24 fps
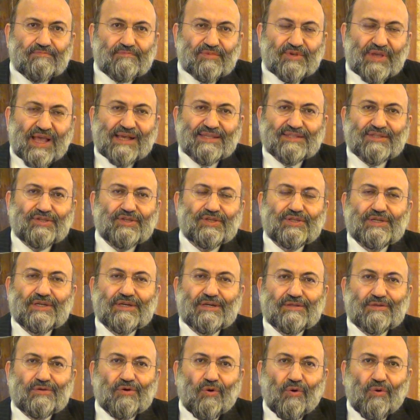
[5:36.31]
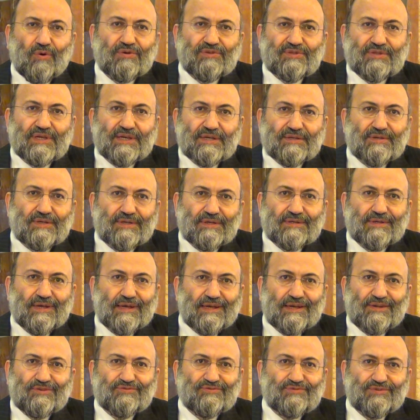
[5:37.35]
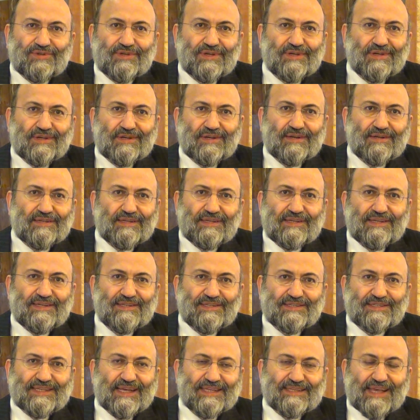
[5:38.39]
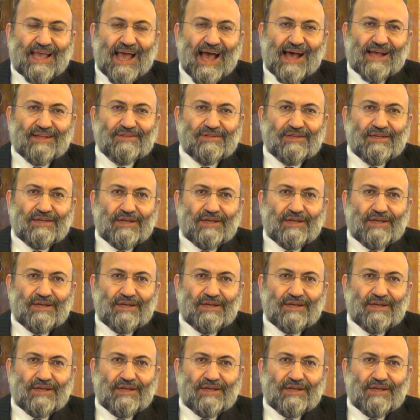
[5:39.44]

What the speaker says: gas heater, the old age leaders that they had.